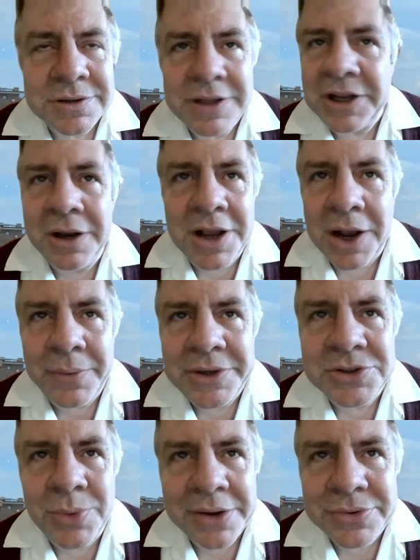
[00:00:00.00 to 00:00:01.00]
They didn't go
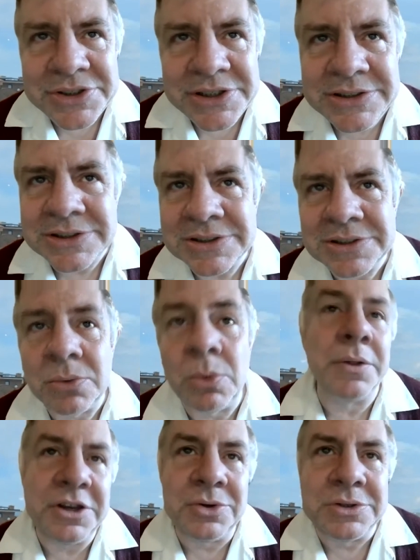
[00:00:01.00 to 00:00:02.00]
into equities.
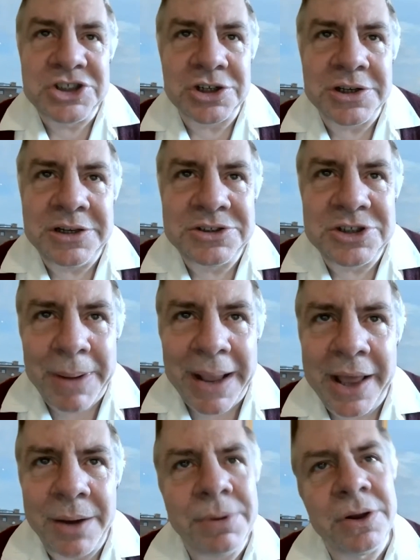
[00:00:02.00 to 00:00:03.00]
Well, they do in, in
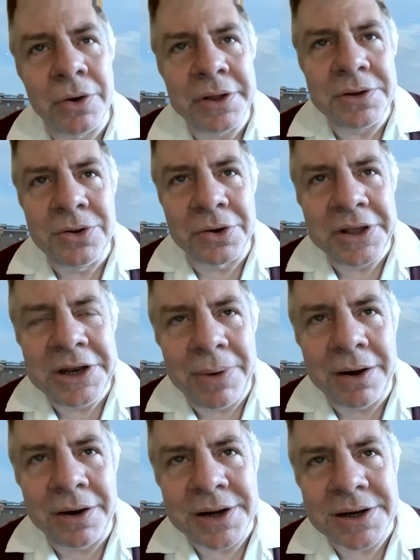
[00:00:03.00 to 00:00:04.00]
Japan, but not not in
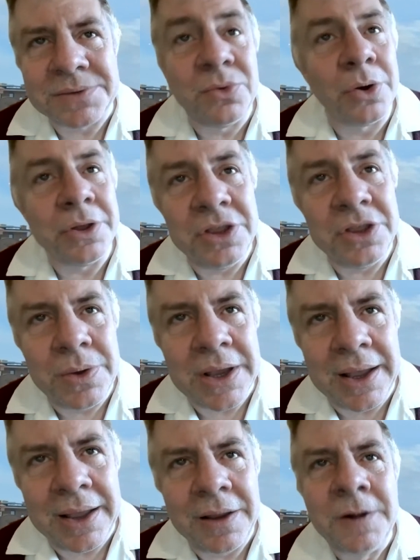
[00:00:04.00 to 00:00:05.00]
America, not in the
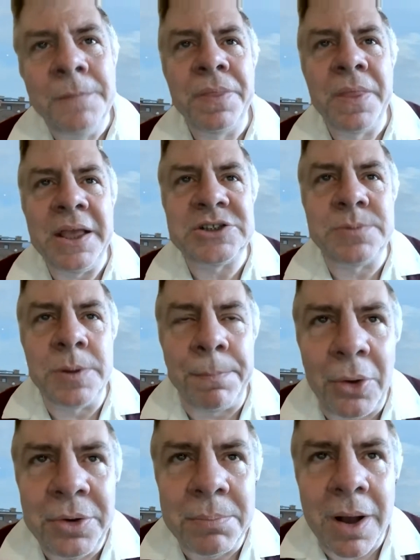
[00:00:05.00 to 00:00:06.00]
UK. It's the
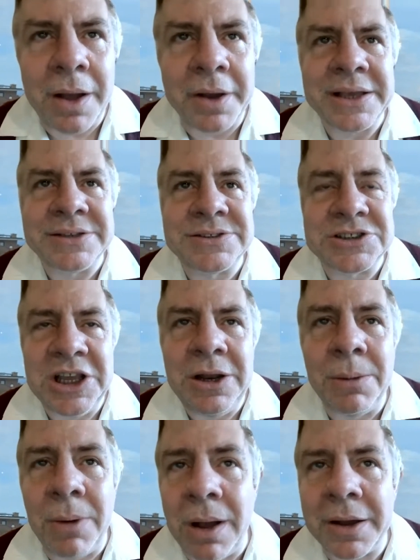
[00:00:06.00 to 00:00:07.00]
bond market. It's the
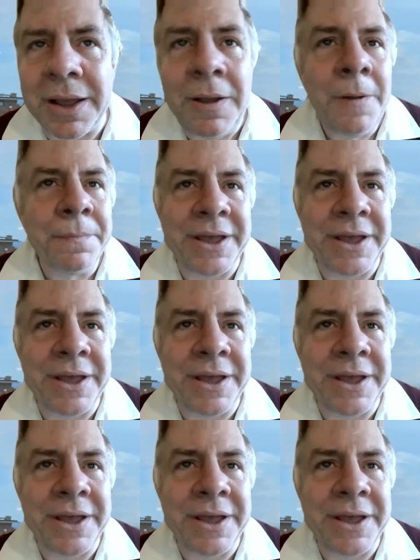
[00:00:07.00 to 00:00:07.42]
senior market.